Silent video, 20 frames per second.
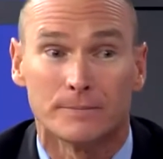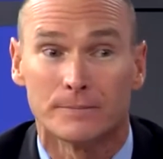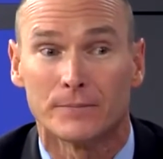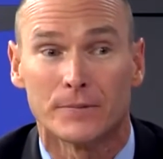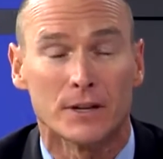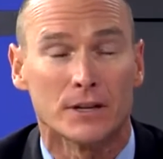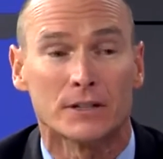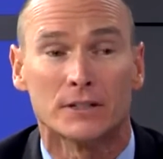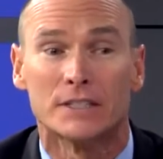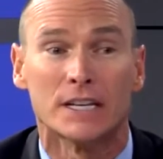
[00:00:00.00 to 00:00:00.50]

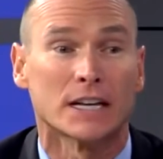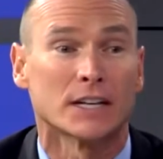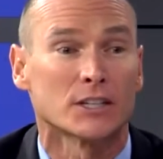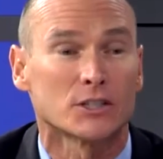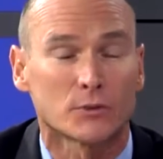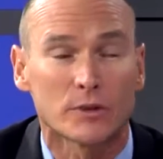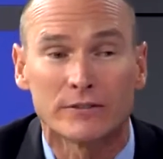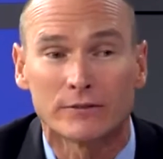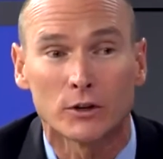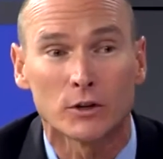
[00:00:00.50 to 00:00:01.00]
the
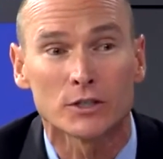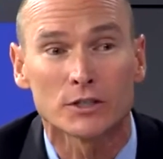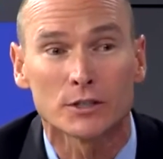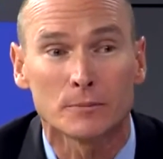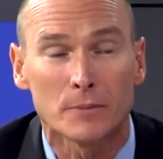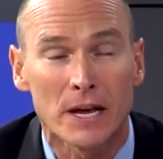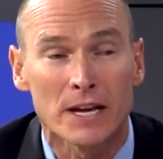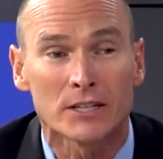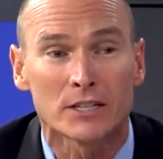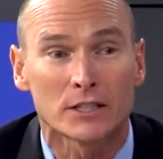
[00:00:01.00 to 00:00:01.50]
dentist refers
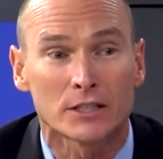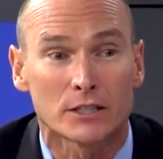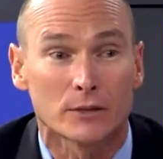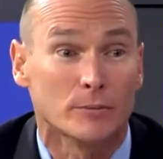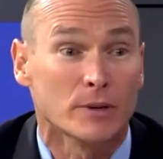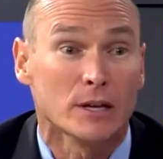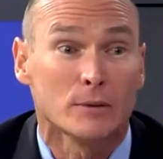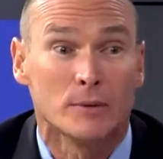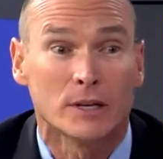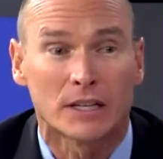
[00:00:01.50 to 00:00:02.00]
the patient to
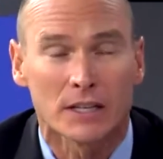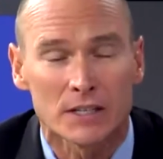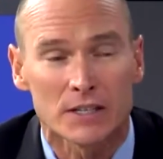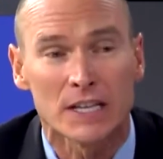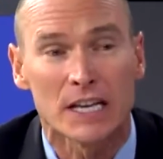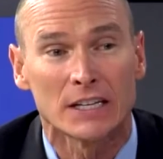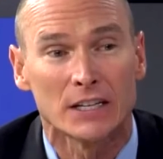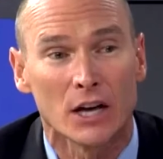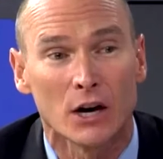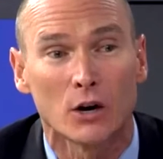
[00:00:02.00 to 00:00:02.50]
me because
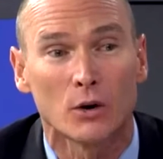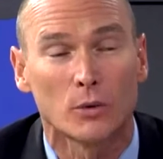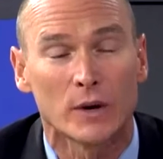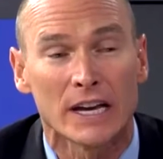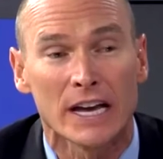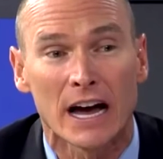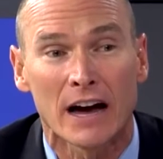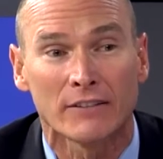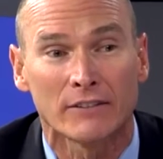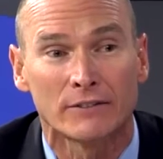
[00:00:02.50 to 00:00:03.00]
they know
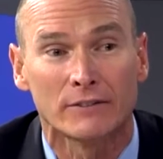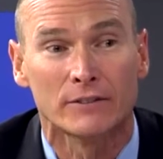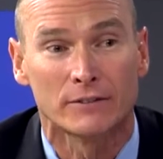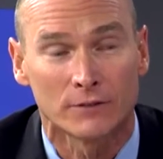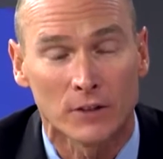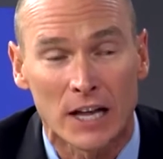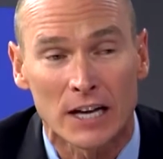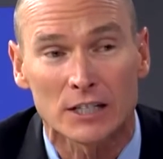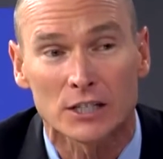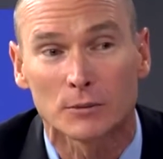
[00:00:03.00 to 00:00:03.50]
we have
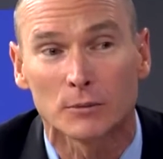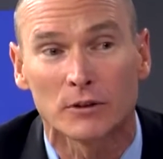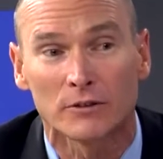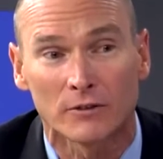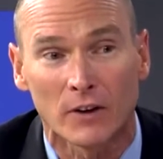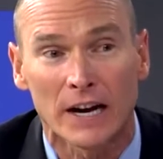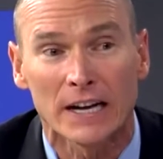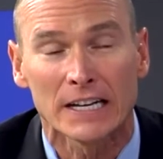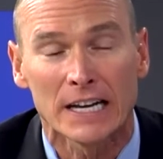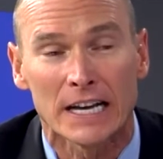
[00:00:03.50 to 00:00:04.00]
flexible
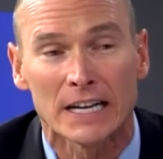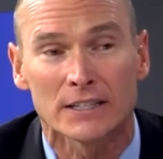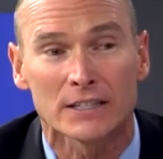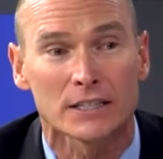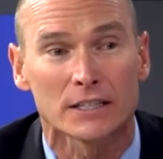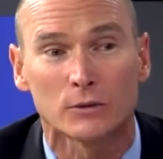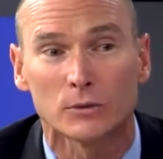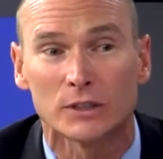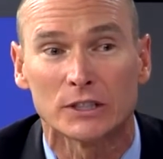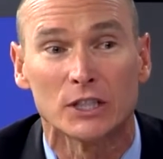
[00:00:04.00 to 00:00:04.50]

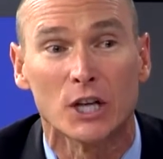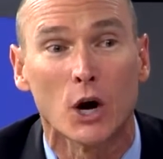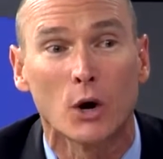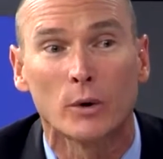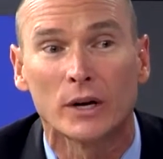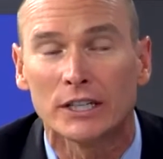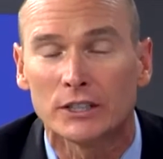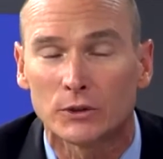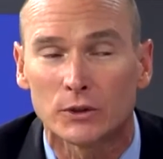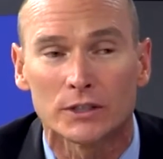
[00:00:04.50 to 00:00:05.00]
financing with
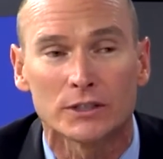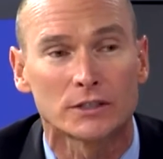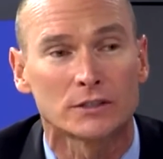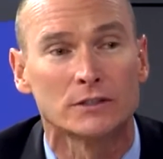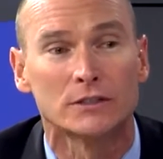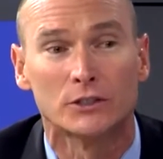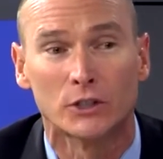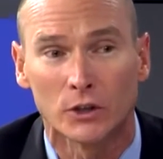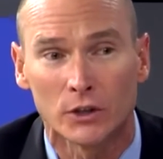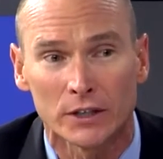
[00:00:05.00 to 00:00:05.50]
no interest
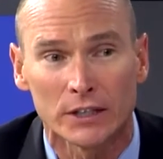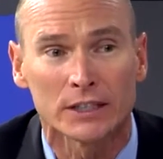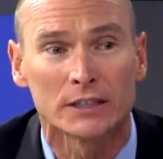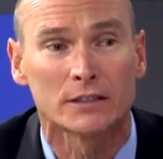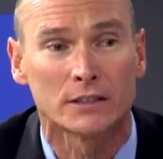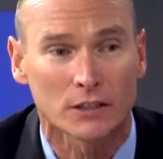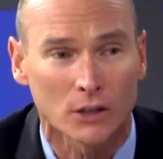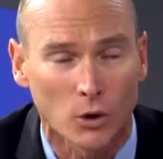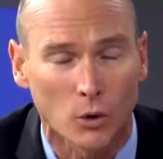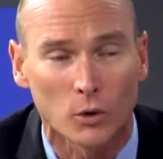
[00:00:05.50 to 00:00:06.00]

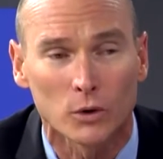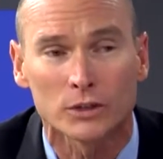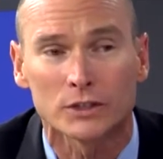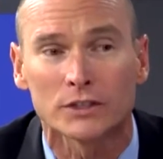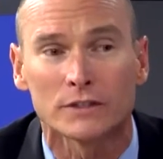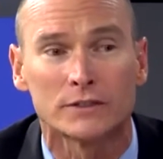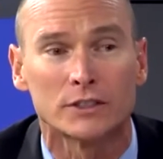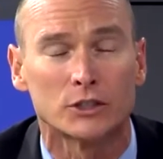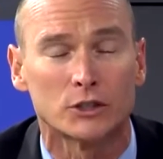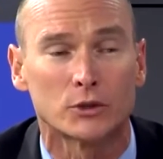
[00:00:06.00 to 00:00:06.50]
during the
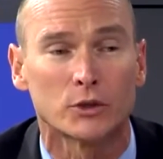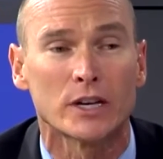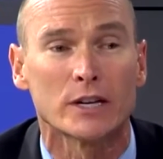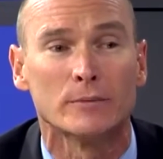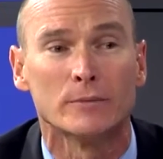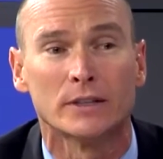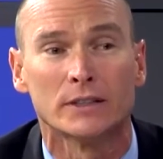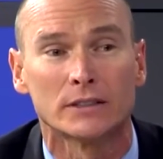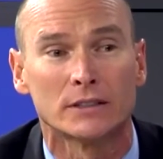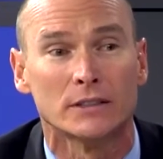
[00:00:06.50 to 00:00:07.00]
course of the
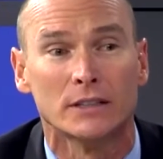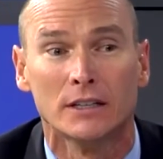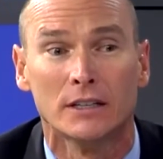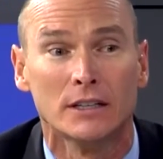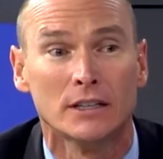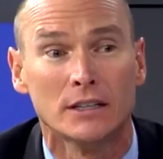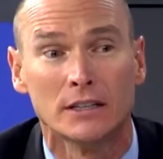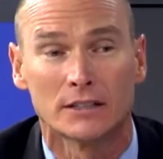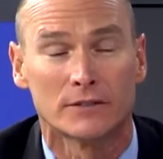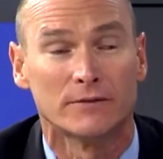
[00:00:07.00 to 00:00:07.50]
treatment.
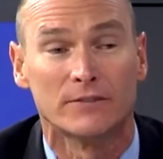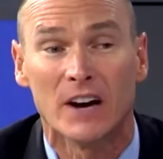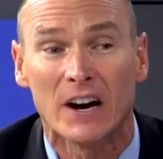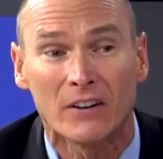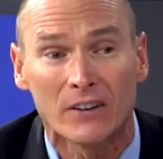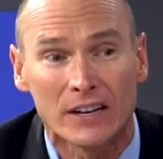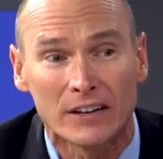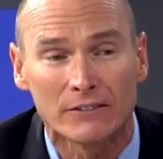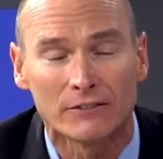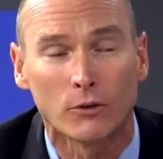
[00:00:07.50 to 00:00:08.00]
It's
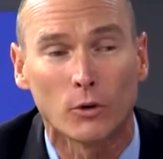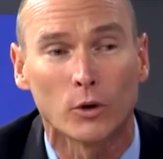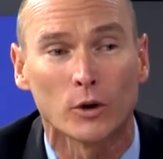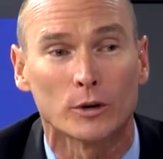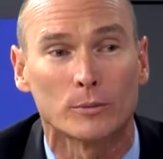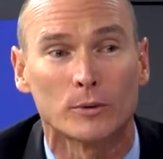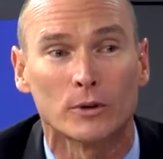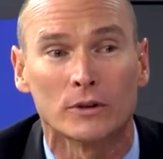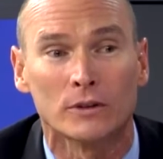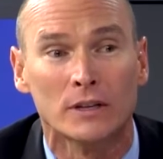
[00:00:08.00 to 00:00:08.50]
very
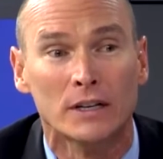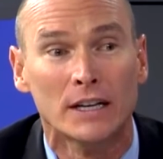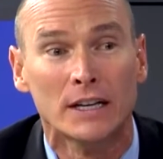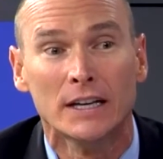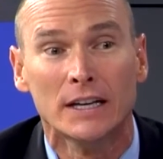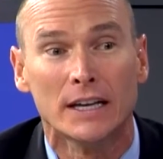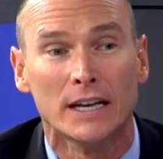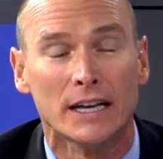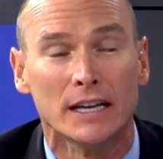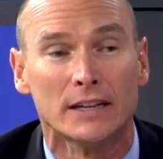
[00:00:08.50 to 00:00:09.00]
affordable,
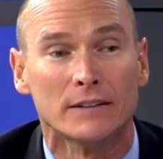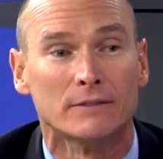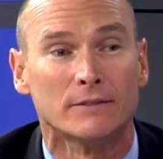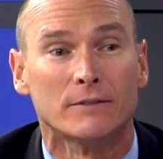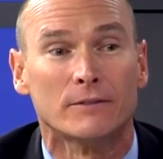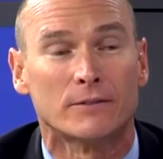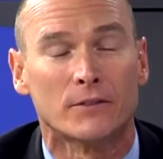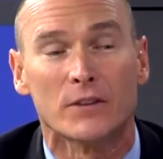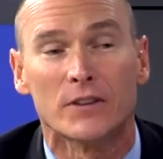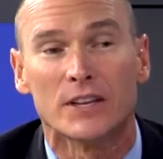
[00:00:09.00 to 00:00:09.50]

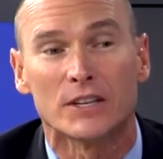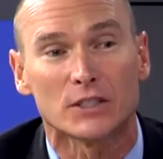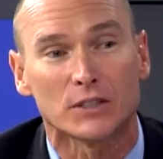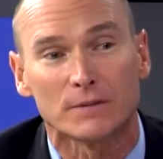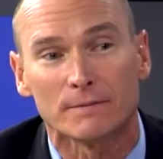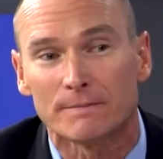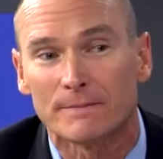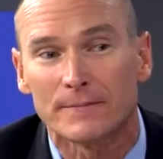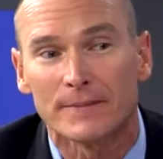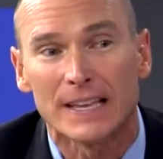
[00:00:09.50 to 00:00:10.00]
and for this
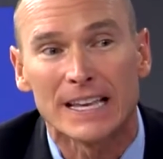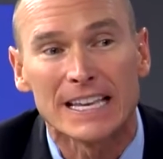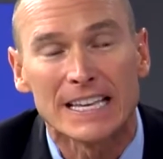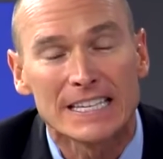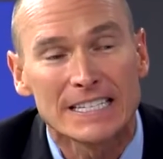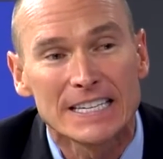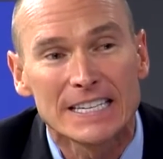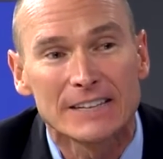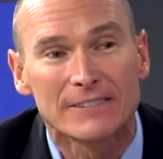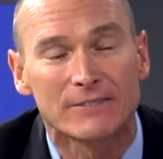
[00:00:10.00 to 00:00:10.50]

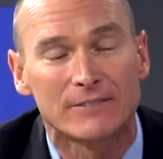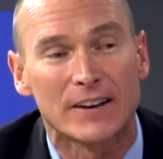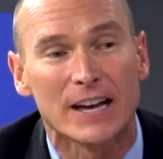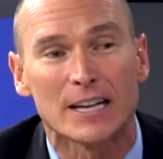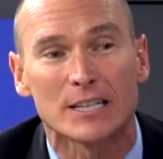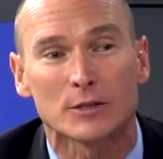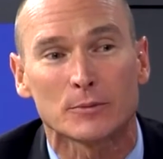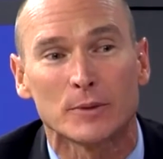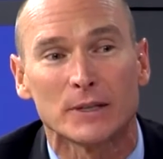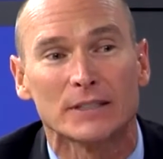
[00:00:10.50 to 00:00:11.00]
easy
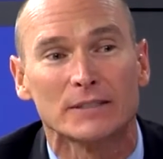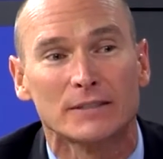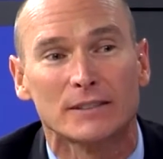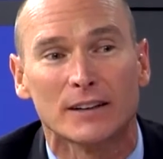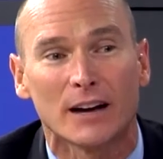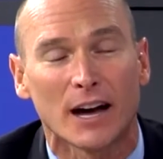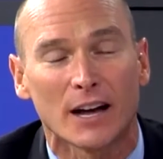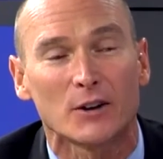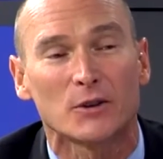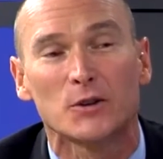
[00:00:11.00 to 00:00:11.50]
investment,
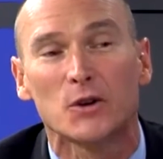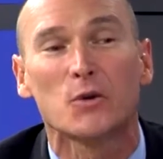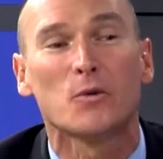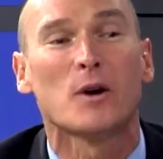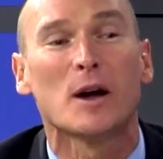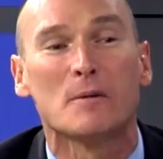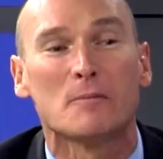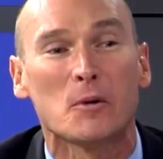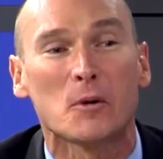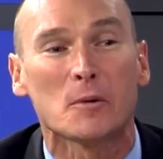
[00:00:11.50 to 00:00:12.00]
I don't know
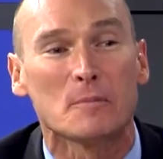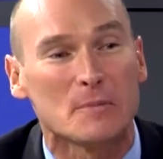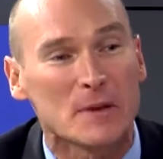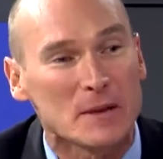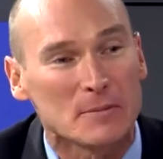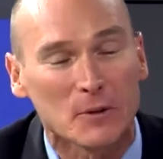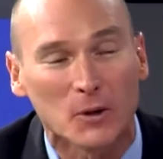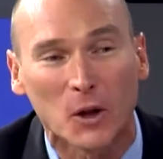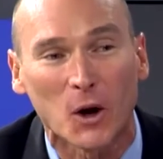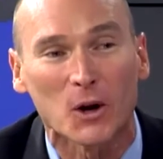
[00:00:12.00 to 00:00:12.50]
why more
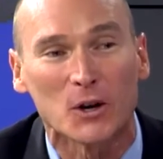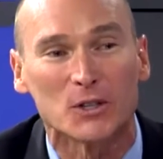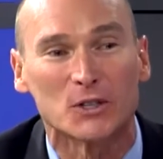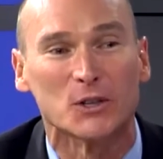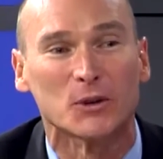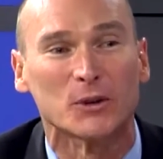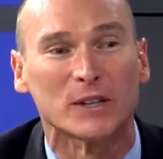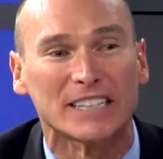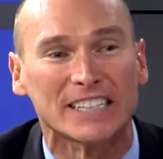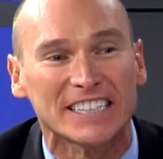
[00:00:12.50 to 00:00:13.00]
people aren't
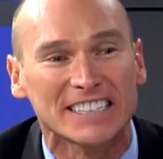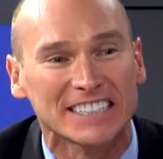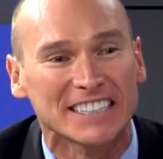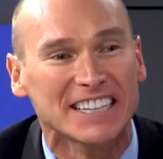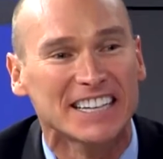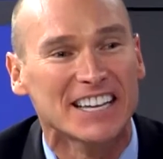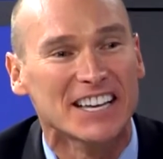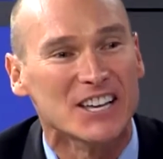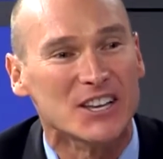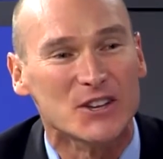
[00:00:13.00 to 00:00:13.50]
doing it.
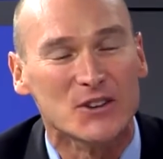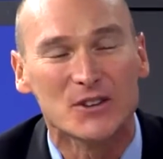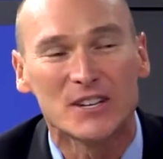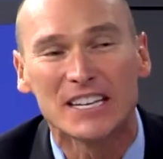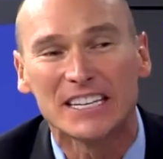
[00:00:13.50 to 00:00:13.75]
You